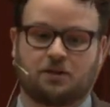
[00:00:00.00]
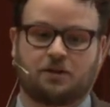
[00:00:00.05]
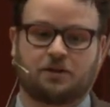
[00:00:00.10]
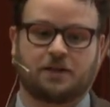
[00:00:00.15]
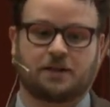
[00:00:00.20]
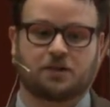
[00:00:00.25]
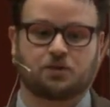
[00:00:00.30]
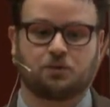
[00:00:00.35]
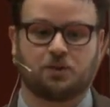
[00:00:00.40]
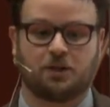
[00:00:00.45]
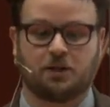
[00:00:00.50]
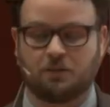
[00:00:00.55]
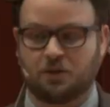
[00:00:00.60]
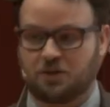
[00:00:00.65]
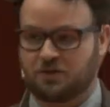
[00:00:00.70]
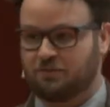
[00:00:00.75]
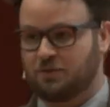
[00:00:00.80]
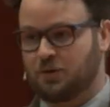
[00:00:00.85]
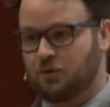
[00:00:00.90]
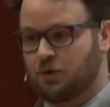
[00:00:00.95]
context, we need a
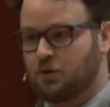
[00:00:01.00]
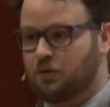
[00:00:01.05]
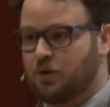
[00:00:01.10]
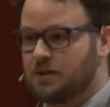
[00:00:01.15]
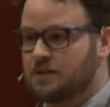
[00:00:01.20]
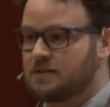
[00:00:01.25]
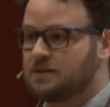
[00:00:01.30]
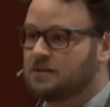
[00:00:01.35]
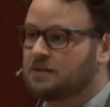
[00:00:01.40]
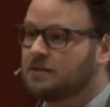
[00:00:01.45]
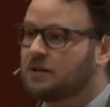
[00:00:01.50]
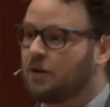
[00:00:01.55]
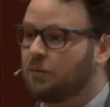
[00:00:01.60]
bunch of bid requests,